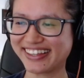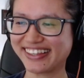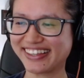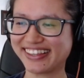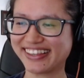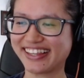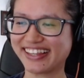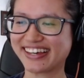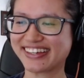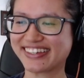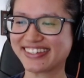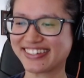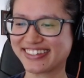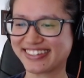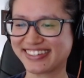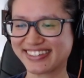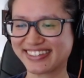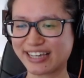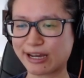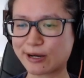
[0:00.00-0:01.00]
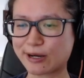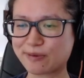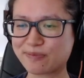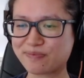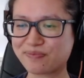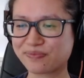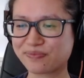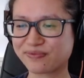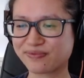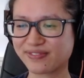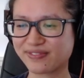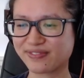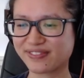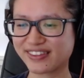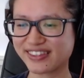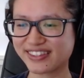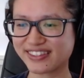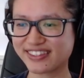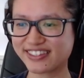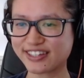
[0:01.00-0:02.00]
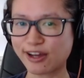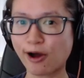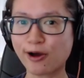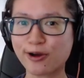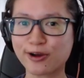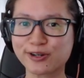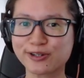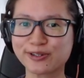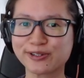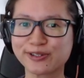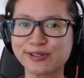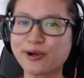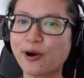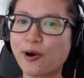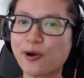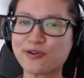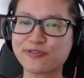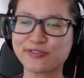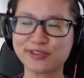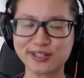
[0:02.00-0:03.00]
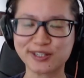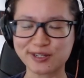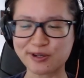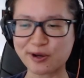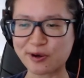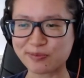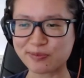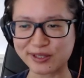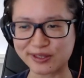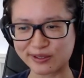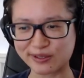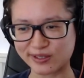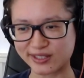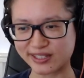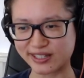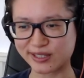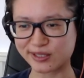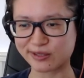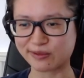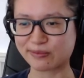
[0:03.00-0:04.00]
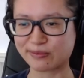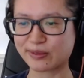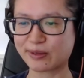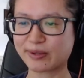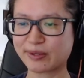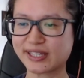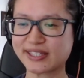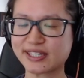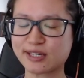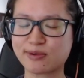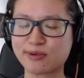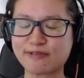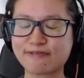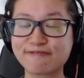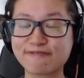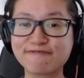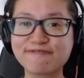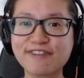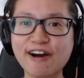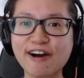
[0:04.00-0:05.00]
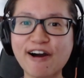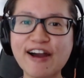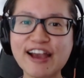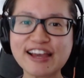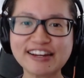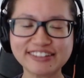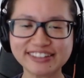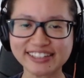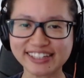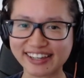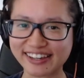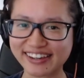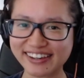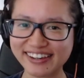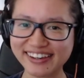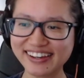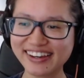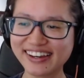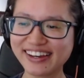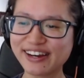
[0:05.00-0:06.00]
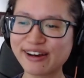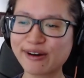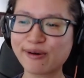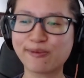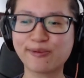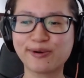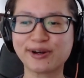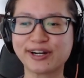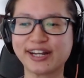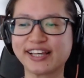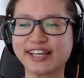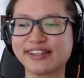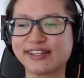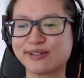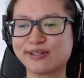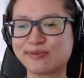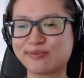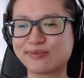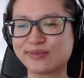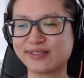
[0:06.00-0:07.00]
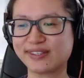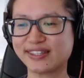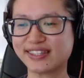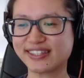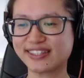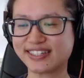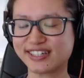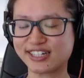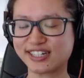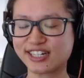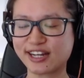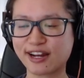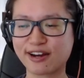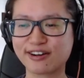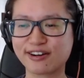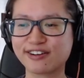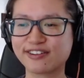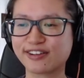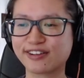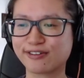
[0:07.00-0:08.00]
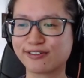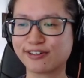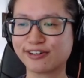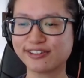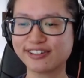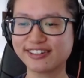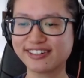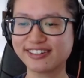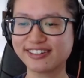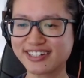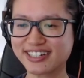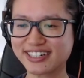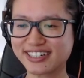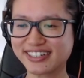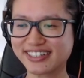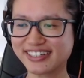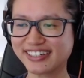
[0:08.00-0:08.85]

Lex's total over-the-top enthusiasm about someone finally wanting them to share their knowledge.